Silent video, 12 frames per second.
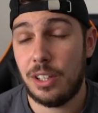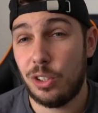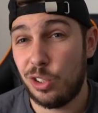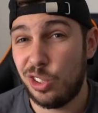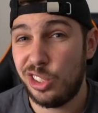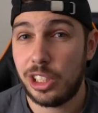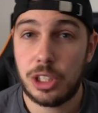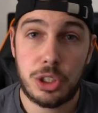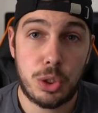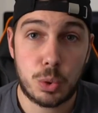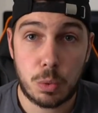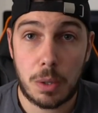Or you could
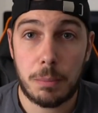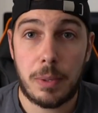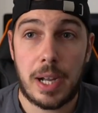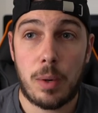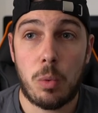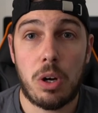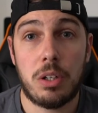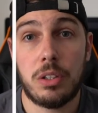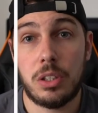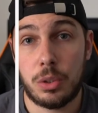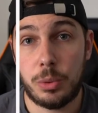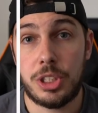use
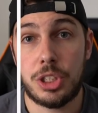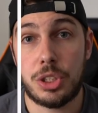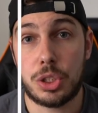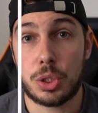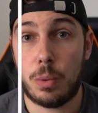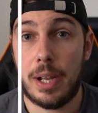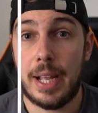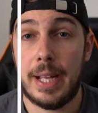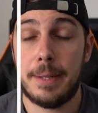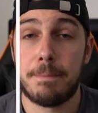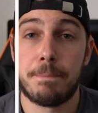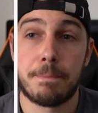1:1, which is the
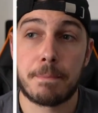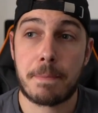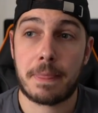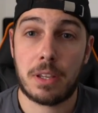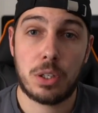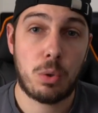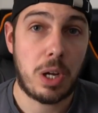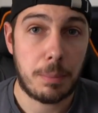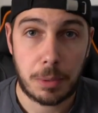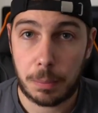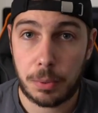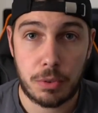square, quite
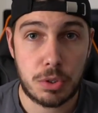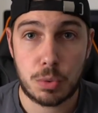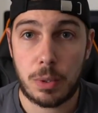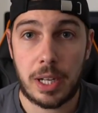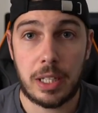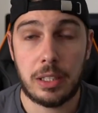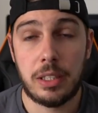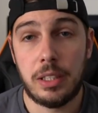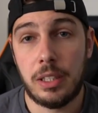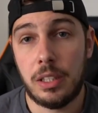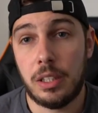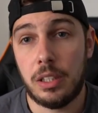popular as well.
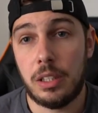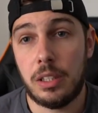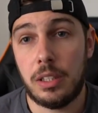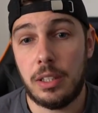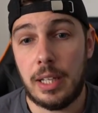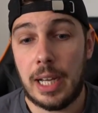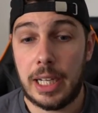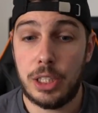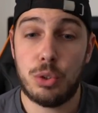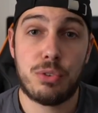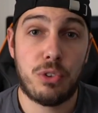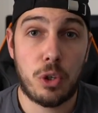I
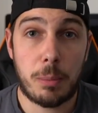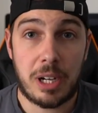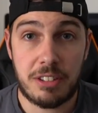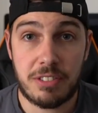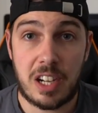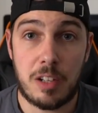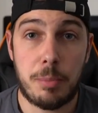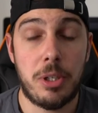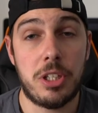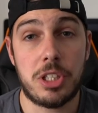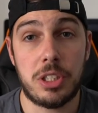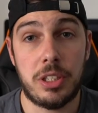use 4:5
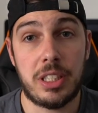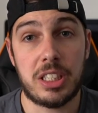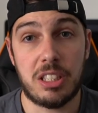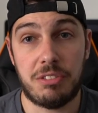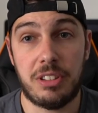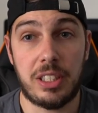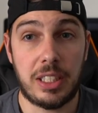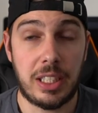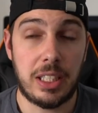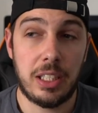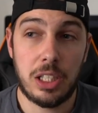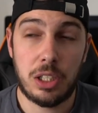personally because I think
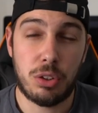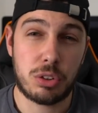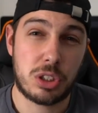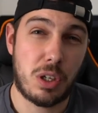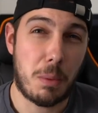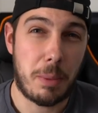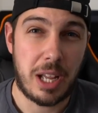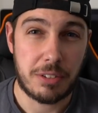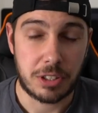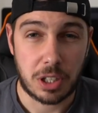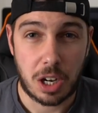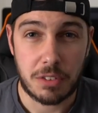it looks a lot better
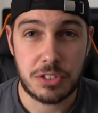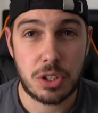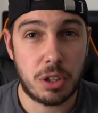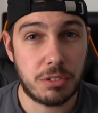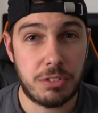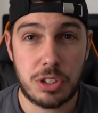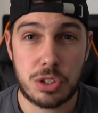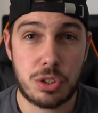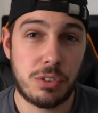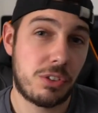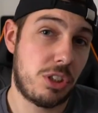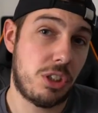for car photography and
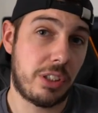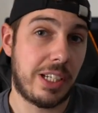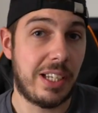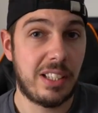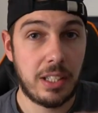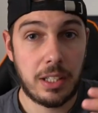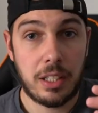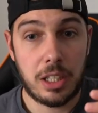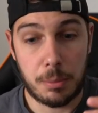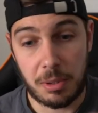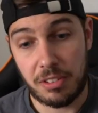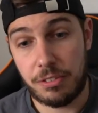stuff because you get
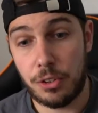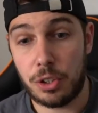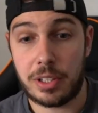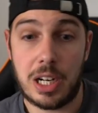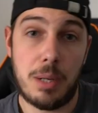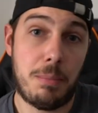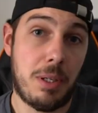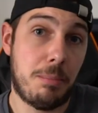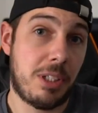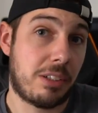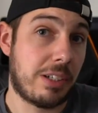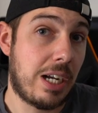a bit of foreground, a bit of
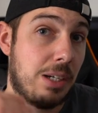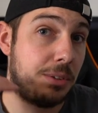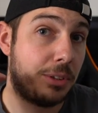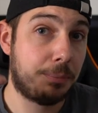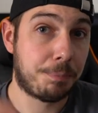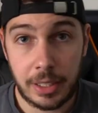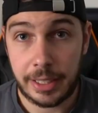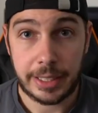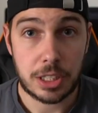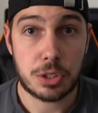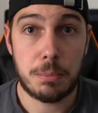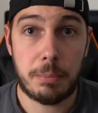midground, and you
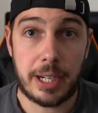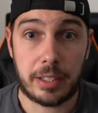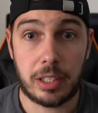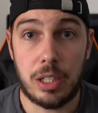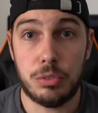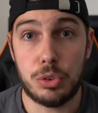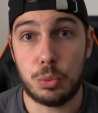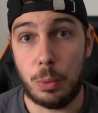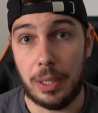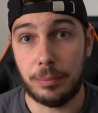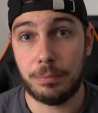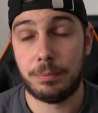get some background as
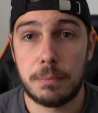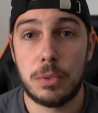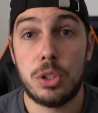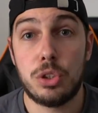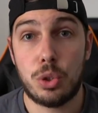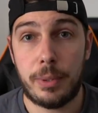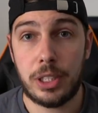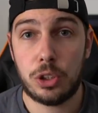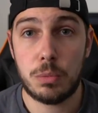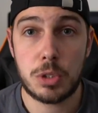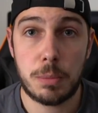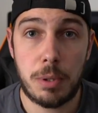well. So when it
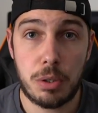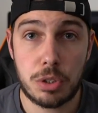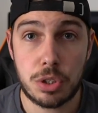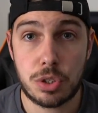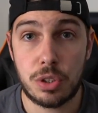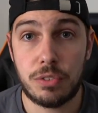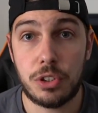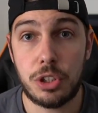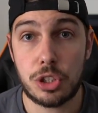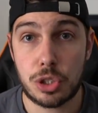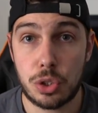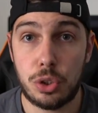comes to posting stuff on your
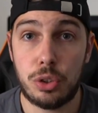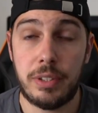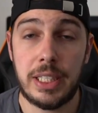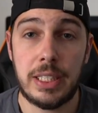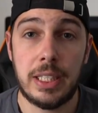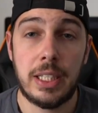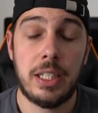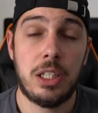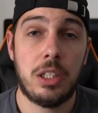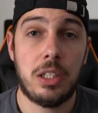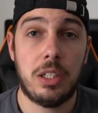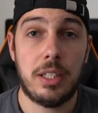story,
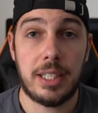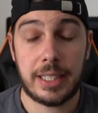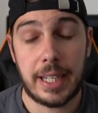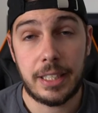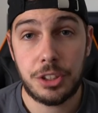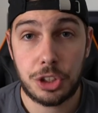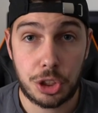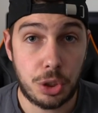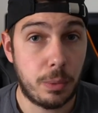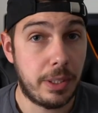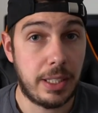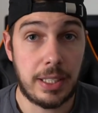again,
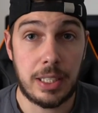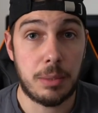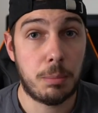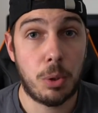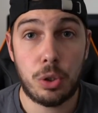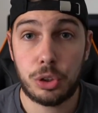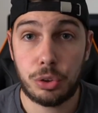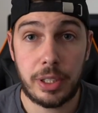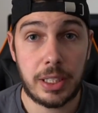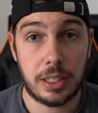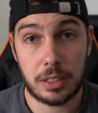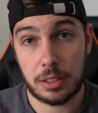shoot in
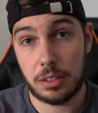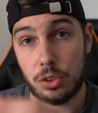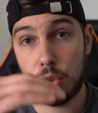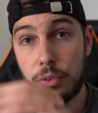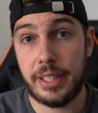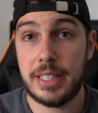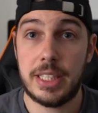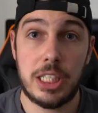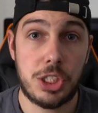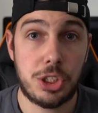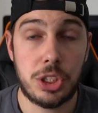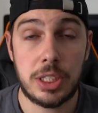portrait
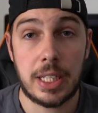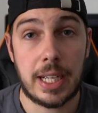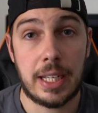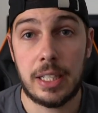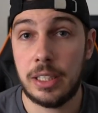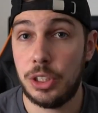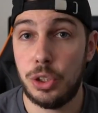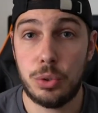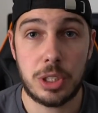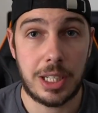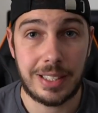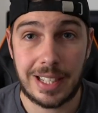orientation and
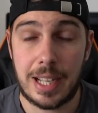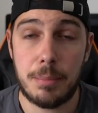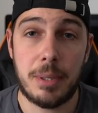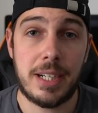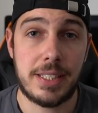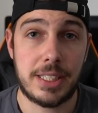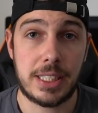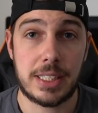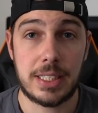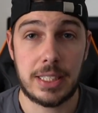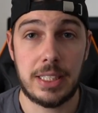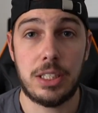use a
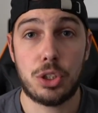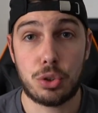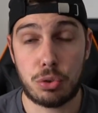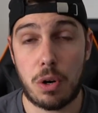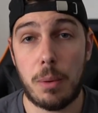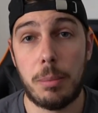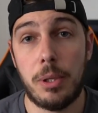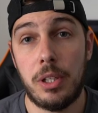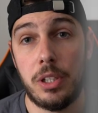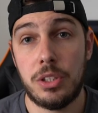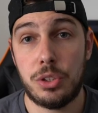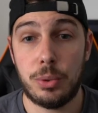9:16 crop
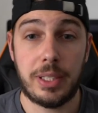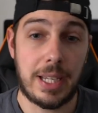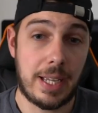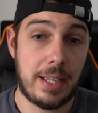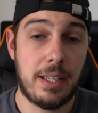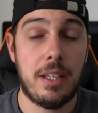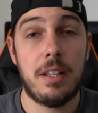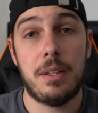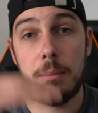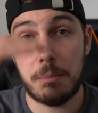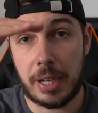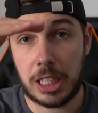to get
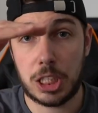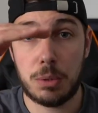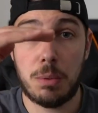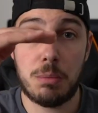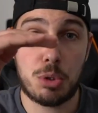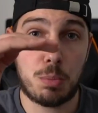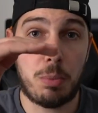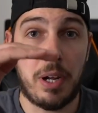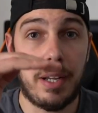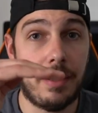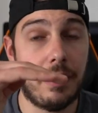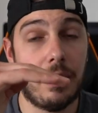the maximum
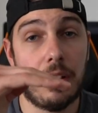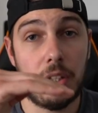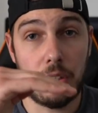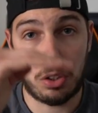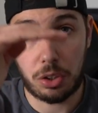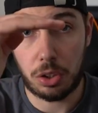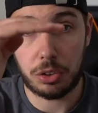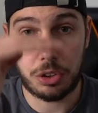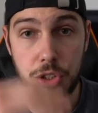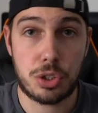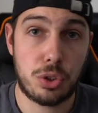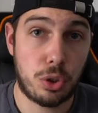spread on
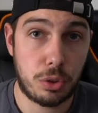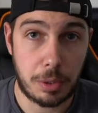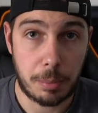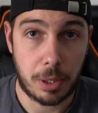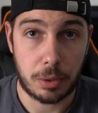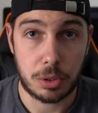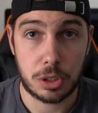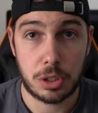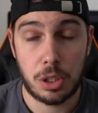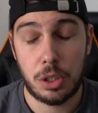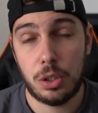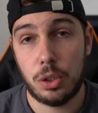your story post,
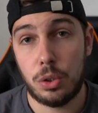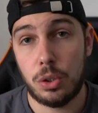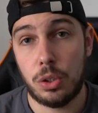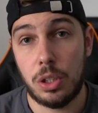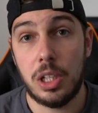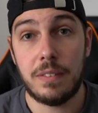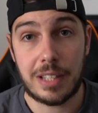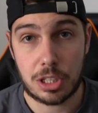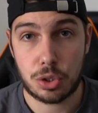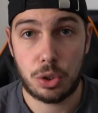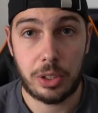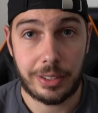and
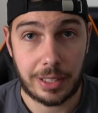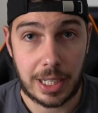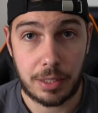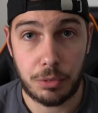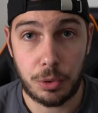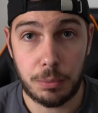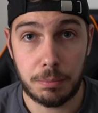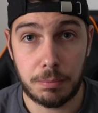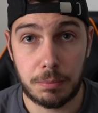that's all in Lightroom.